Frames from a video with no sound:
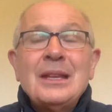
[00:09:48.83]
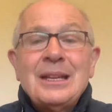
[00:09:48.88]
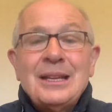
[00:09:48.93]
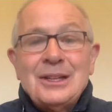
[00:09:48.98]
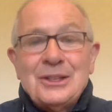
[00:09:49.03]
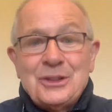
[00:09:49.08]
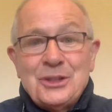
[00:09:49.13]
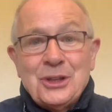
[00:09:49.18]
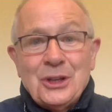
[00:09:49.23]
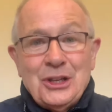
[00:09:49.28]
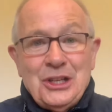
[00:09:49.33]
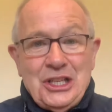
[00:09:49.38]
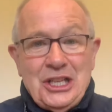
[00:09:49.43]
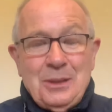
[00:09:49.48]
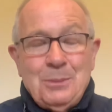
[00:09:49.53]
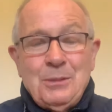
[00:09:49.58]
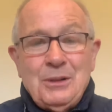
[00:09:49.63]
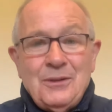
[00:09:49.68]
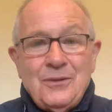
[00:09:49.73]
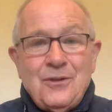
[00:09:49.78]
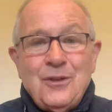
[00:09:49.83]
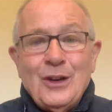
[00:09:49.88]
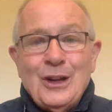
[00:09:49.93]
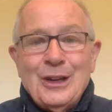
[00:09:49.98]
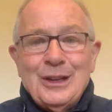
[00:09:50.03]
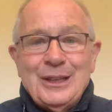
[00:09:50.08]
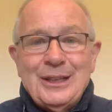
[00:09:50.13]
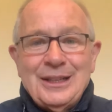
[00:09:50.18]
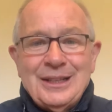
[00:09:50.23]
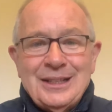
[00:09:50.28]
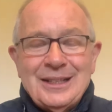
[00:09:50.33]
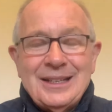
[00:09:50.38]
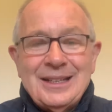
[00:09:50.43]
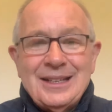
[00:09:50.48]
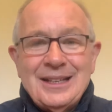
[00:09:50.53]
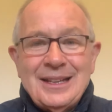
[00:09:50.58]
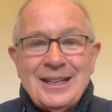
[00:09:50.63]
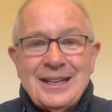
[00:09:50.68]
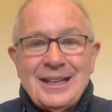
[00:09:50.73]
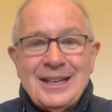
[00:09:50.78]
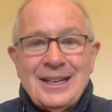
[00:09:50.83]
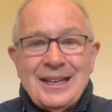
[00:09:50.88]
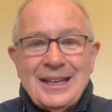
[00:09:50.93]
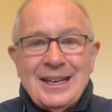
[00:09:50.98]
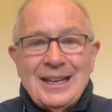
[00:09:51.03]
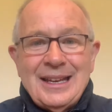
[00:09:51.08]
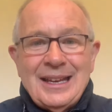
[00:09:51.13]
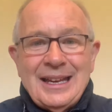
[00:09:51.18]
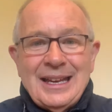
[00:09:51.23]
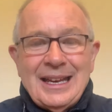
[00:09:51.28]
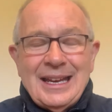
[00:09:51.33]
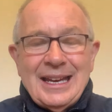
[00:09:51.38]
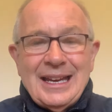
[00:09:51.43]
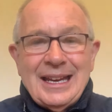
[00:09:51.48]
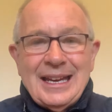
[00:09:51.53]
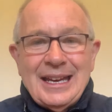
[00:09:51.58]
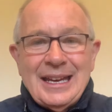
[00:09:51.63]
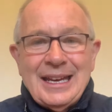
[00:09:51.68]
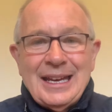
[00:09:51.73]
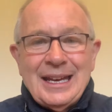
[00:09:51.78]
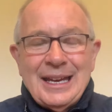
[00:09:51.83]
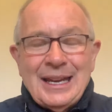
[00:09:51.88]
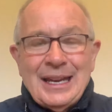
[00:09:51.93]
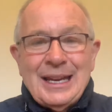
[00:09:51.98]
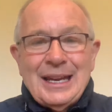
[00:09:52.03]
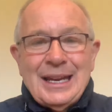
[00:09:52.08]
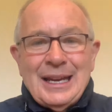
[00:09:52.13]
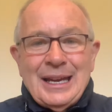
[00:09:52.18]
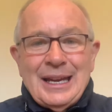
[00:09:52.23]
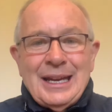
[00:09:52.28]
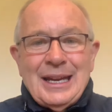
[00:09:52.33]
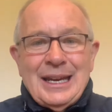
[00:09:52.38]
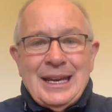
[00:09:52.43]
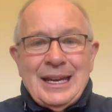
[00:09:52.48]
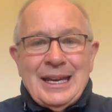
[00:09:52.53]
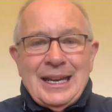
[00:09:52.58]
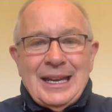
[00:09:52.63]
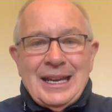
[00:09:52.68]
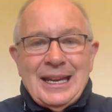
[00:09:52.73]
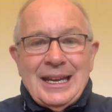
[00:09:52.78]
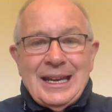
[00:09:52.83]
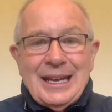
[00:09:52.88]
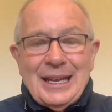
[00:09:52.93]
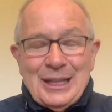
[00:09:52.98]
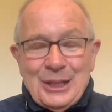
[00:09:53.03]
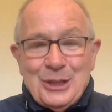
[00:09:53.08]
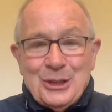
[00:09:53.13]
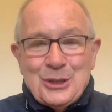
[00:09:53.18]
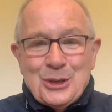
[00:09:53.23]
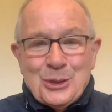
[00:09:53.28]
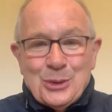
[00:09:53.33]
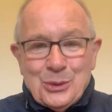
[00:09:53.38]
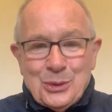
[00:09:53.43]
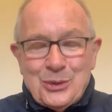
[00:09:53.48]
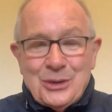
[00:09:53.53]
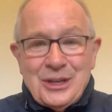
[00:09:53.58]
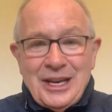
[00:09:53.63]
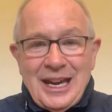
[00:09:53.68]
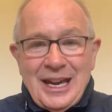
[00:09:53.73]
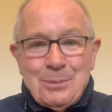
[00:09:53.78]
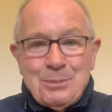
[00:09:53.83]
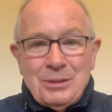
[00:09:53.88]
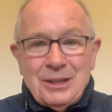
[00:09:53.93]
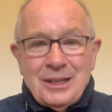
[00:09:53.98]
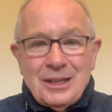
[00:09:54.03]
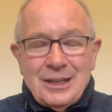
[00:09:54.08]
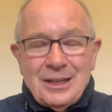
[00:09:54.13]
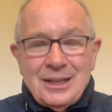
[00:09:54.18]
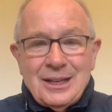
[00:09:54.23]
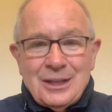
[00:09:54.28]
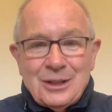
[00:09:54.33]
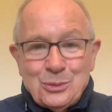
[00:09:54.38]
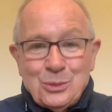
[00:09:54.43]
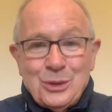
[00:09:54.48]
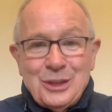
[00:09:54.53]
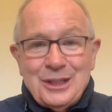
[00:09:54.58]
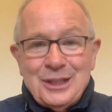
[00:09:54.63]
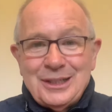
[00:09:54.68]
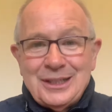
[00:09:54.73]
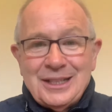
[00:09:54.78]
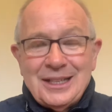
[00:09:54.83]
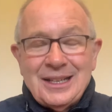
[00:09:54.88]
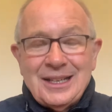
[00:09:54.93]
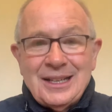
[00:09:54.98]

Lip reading: sizable falling in this country happy. Or will it?